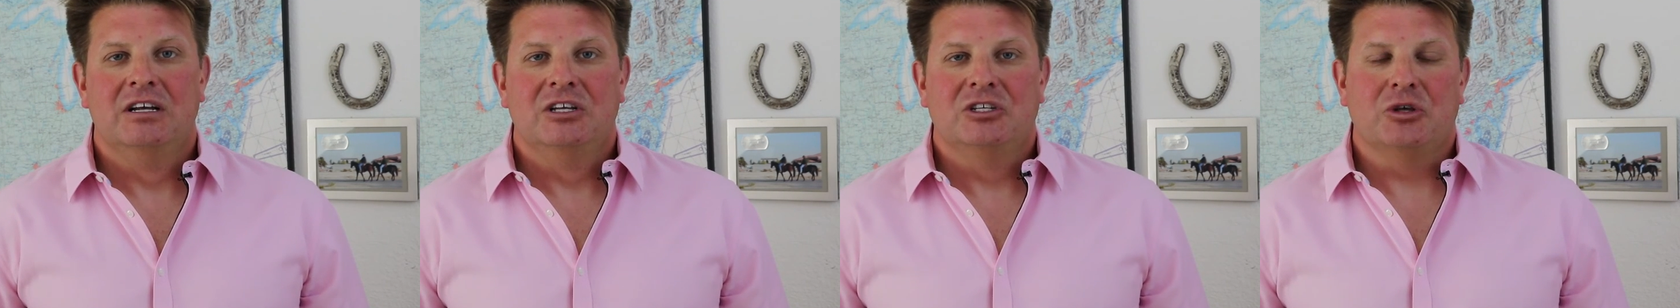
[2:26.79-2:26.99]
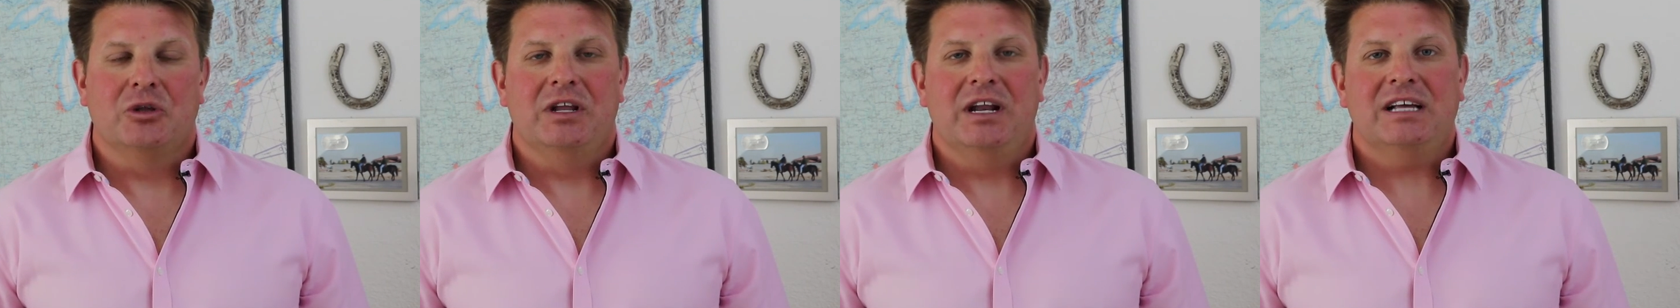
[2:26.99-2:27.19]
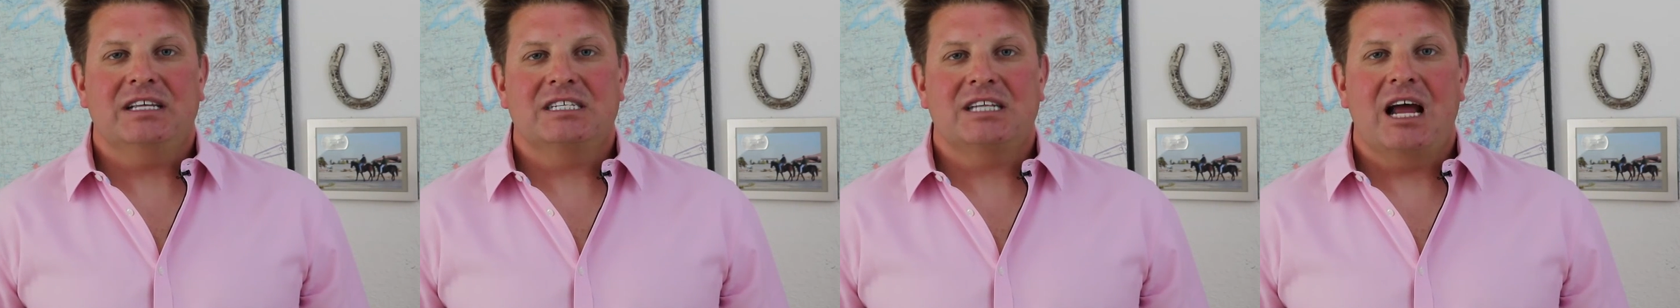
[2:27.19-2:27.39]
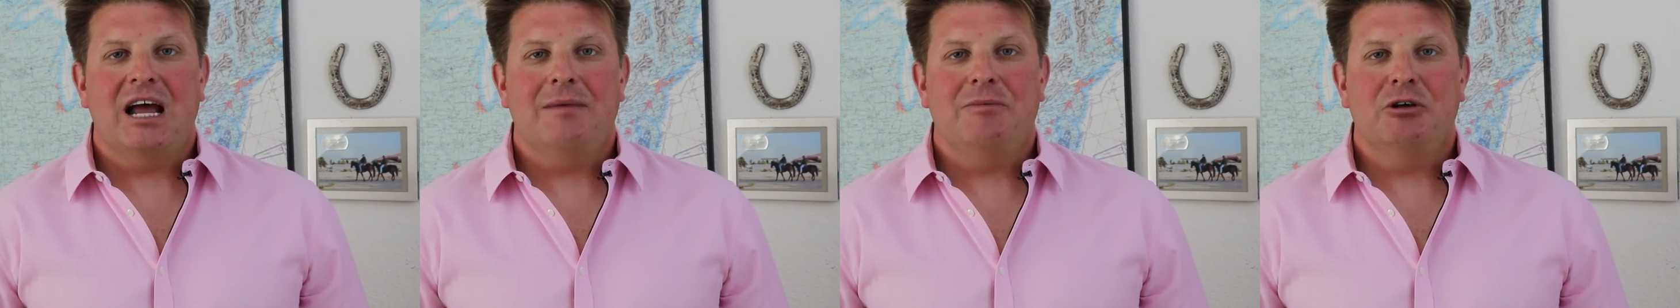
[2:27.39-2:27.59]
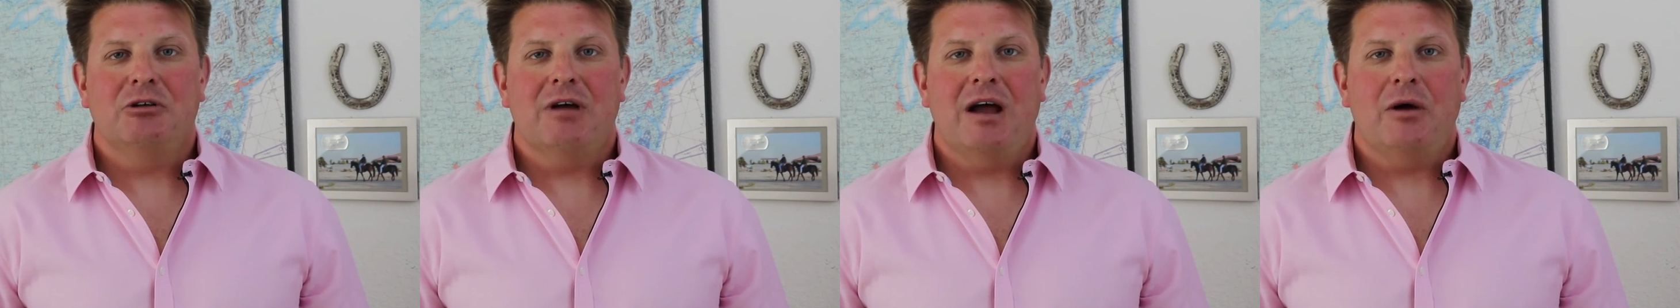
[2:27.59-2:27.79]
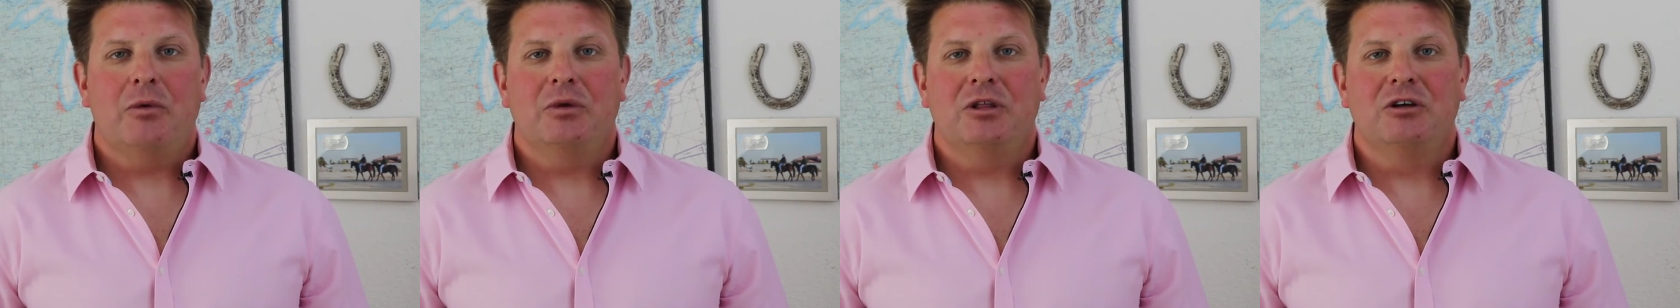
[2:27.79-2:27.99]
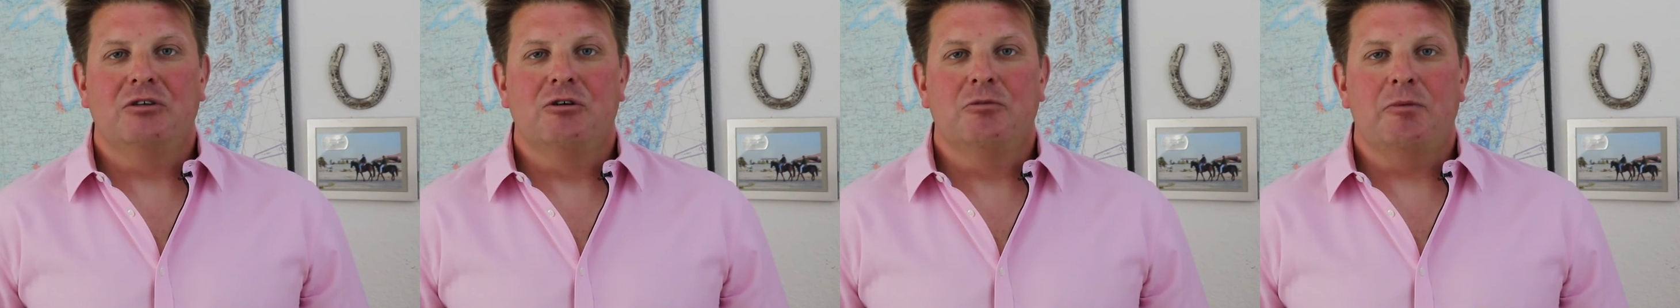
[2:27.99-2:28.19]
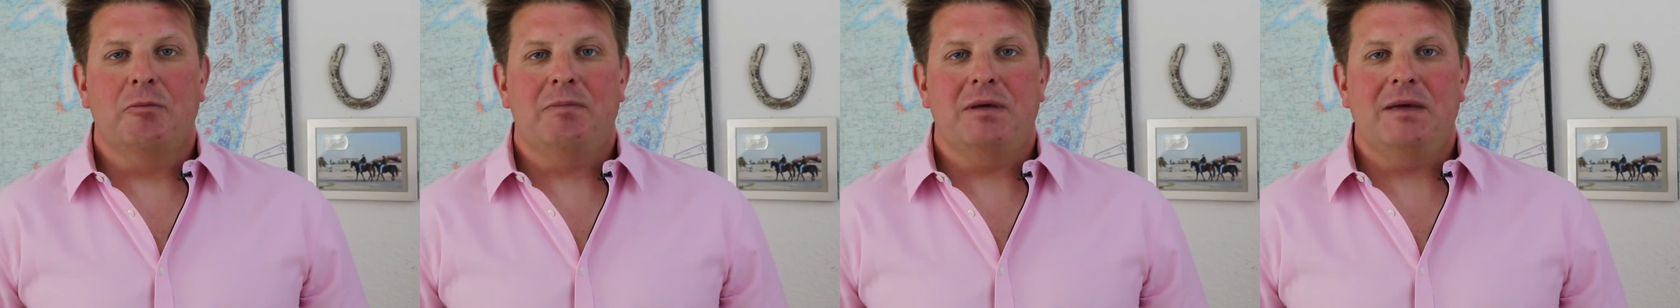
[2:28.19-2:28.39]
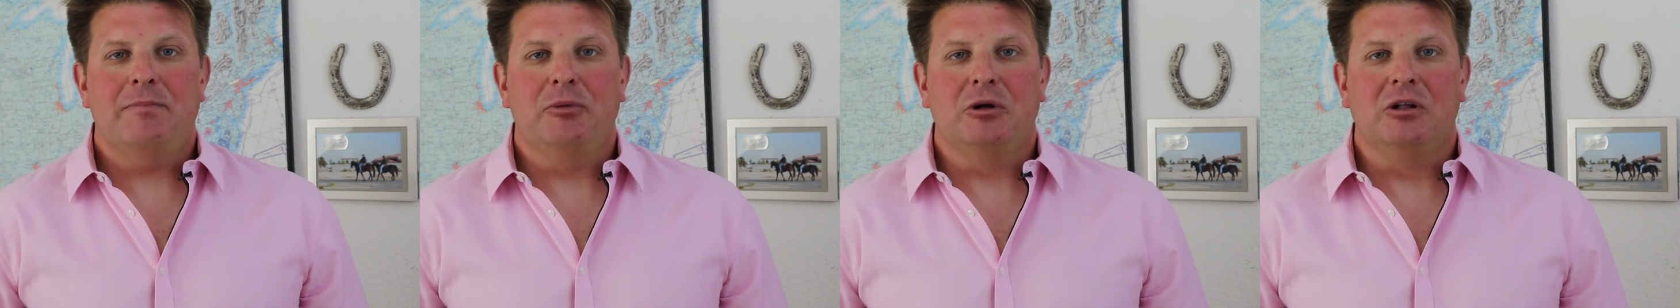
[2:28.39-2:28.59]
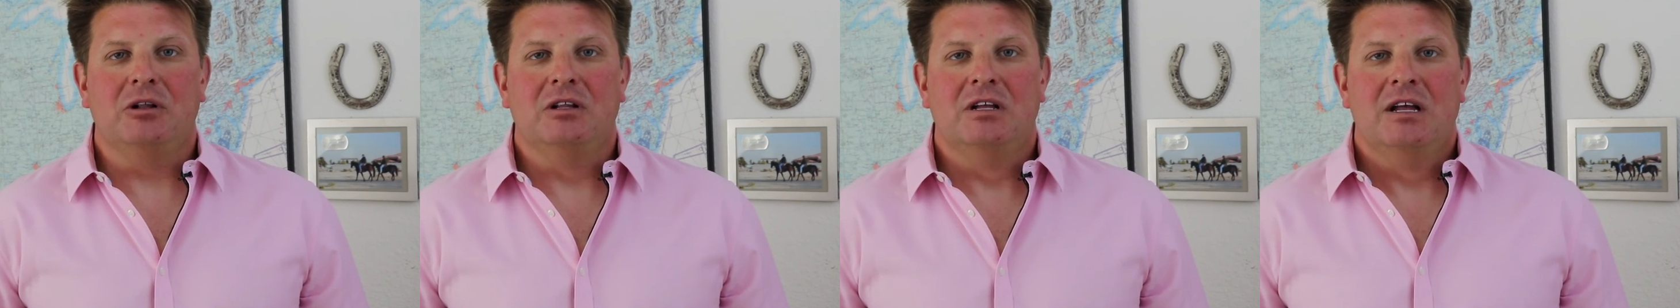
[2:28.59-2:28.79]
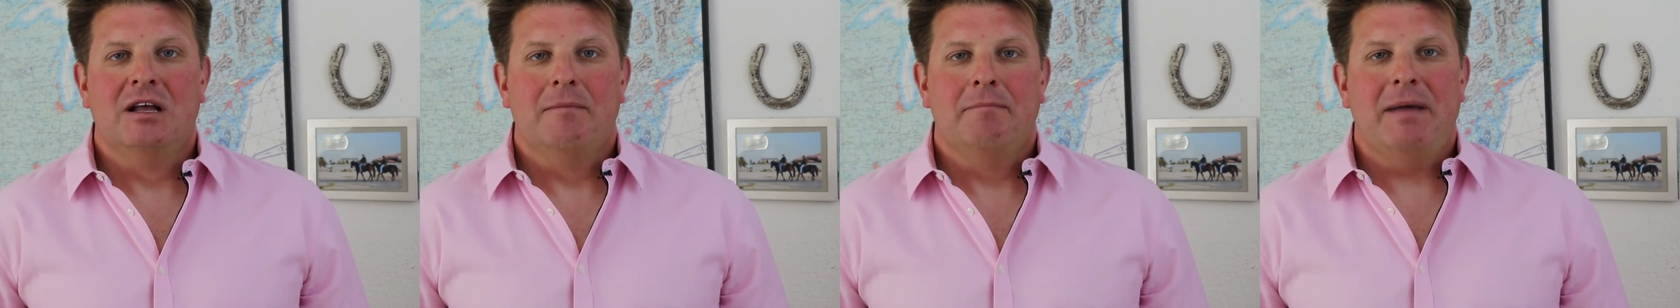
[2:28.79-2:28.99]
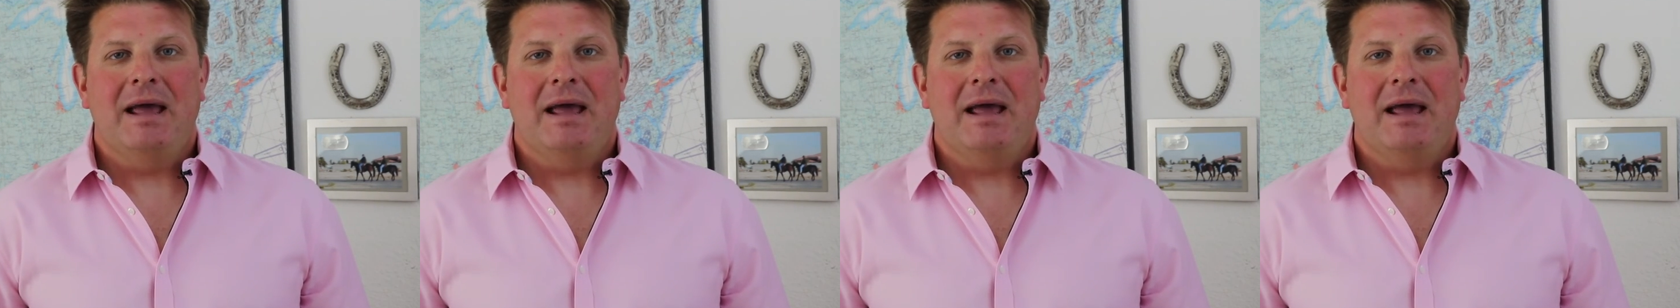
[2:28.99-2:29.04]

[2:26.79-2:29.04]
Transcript: So the next time you're out with a group of people,